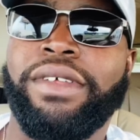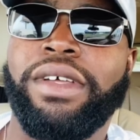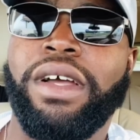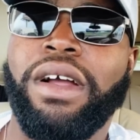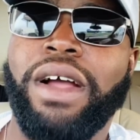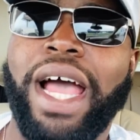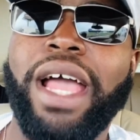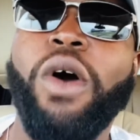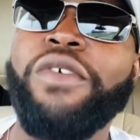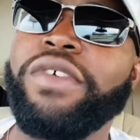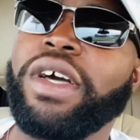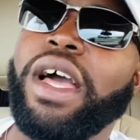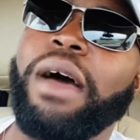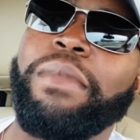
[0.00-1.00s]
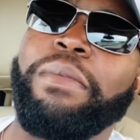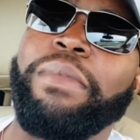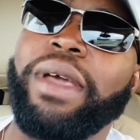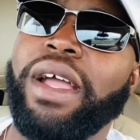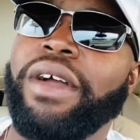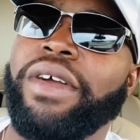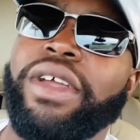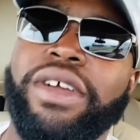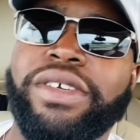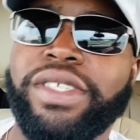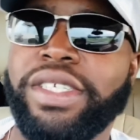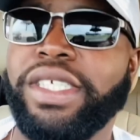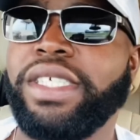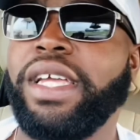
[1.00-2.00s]
All right. Overcoming barriers
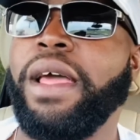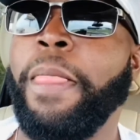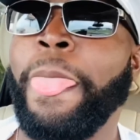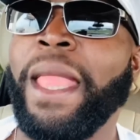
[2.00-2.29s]
and shit.